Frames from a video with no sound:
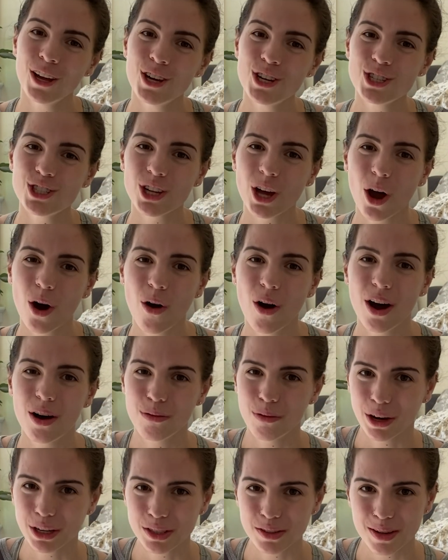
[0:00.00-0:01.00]
So
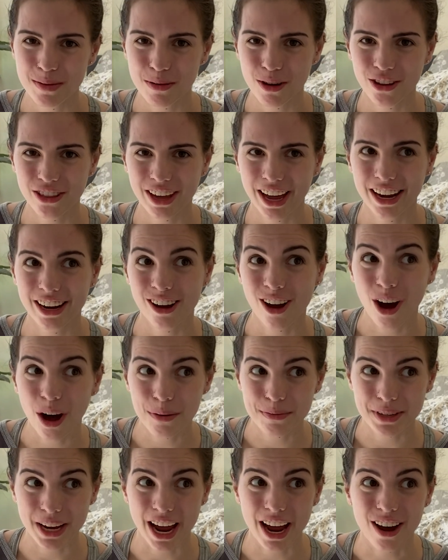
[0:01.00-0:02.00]
once we both kind of
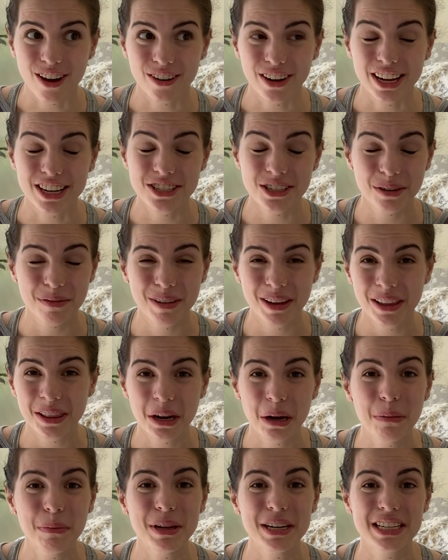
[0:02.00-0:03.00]
calmed down, it took me a
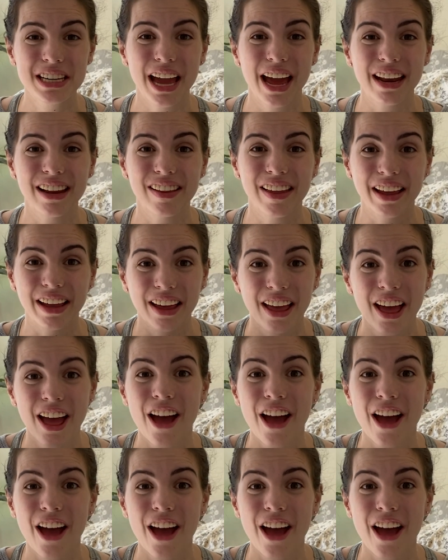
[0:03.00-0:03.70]
little bit to kind of like,